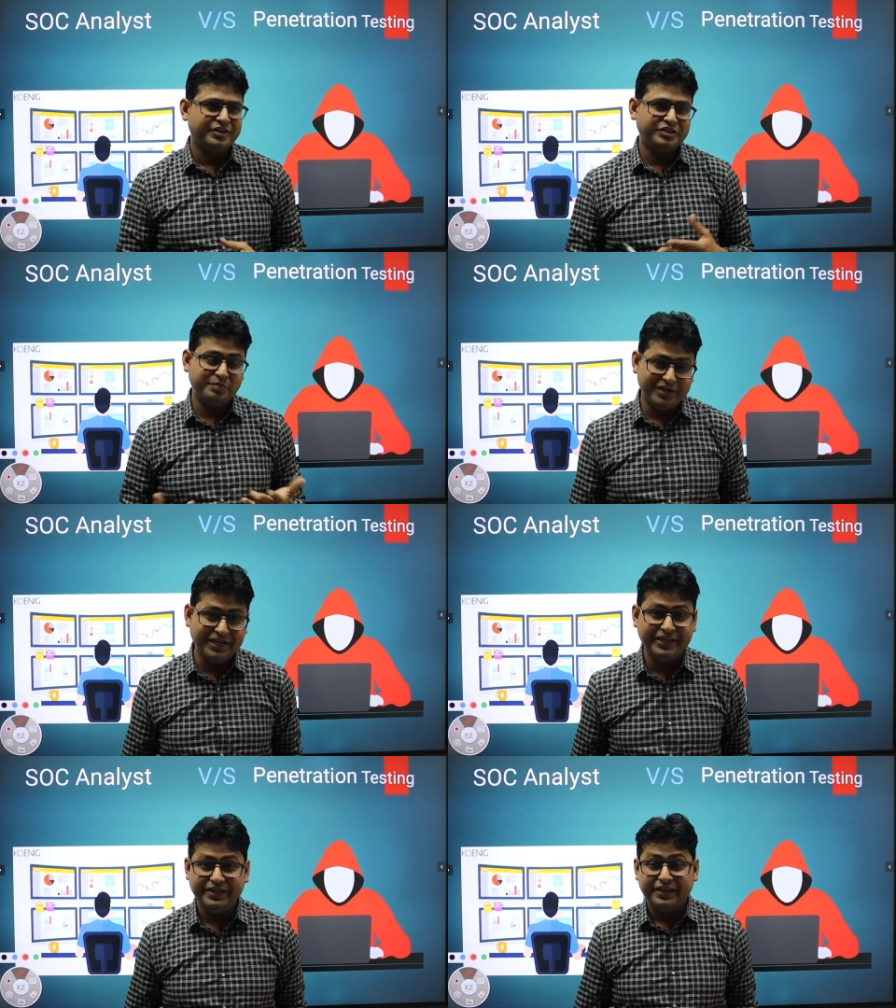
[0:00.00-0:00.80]

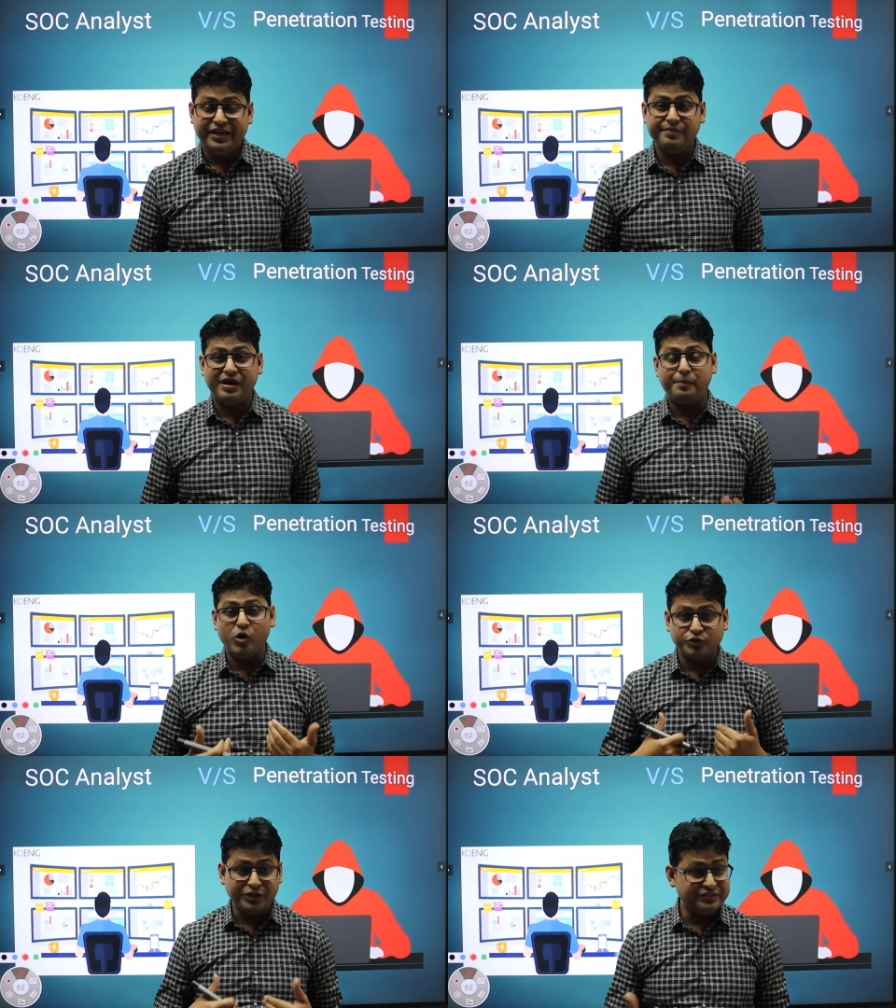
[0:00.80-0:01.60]
Similarly, if
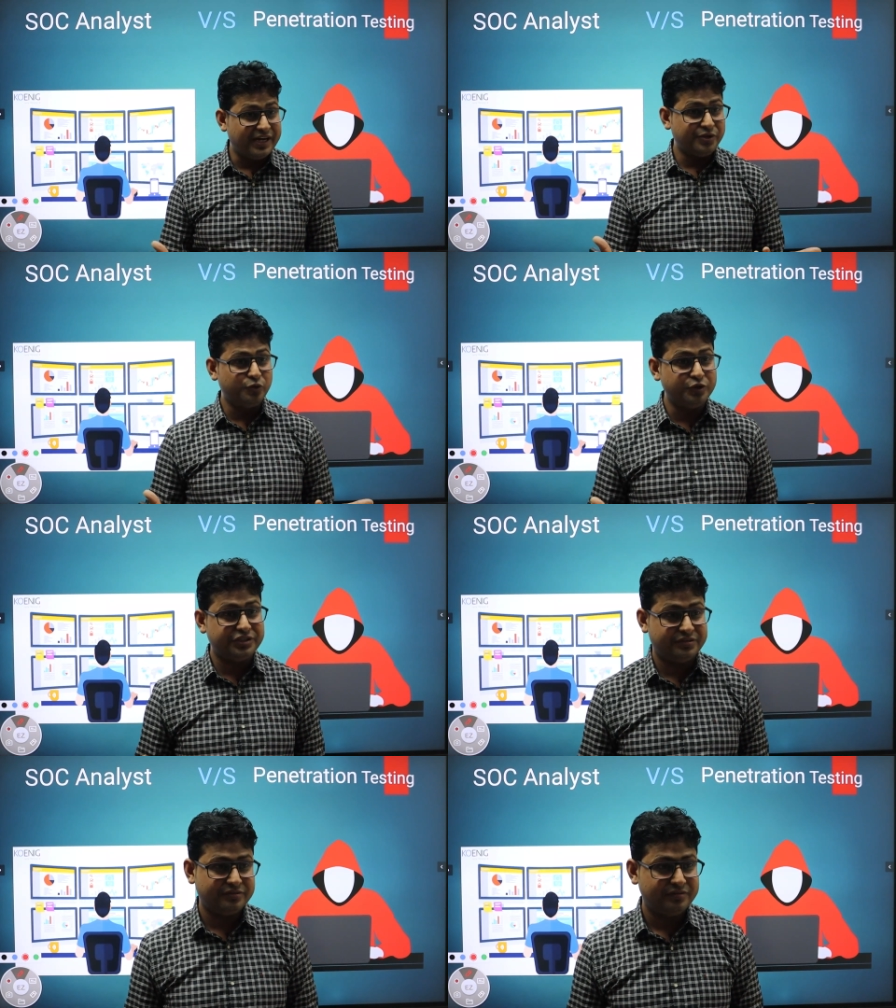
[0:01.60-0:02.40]
opportunities are
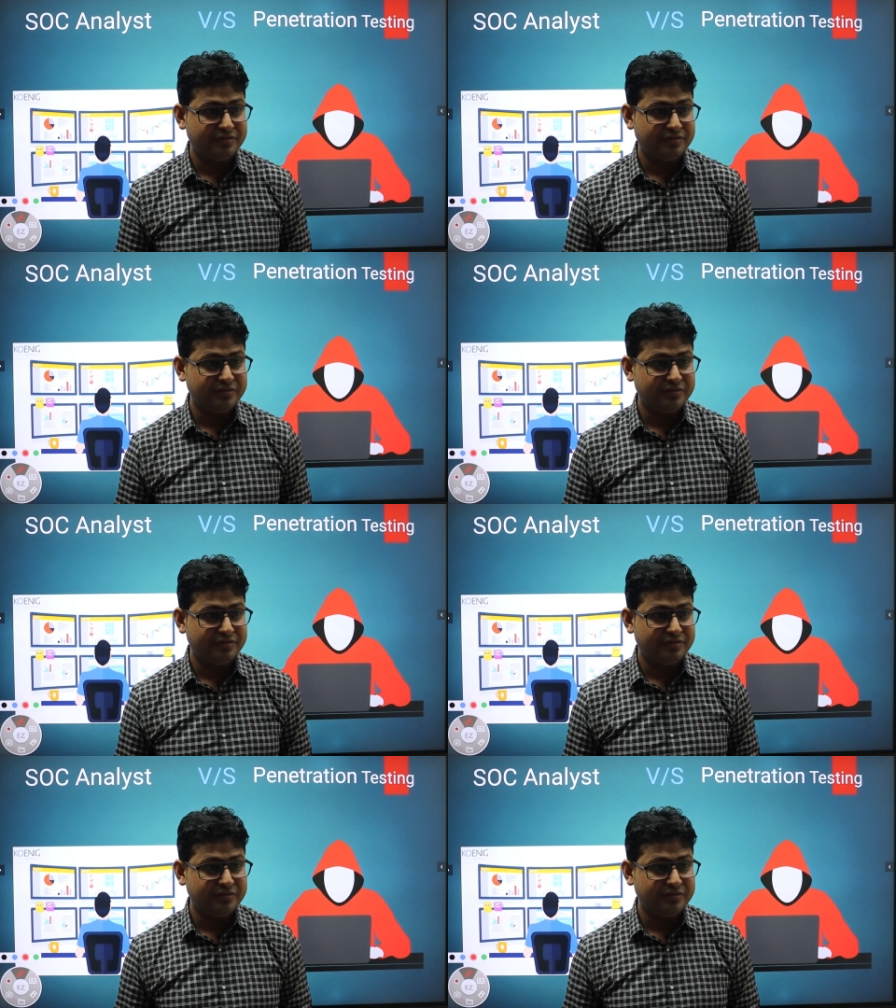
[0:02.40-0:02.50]
huge,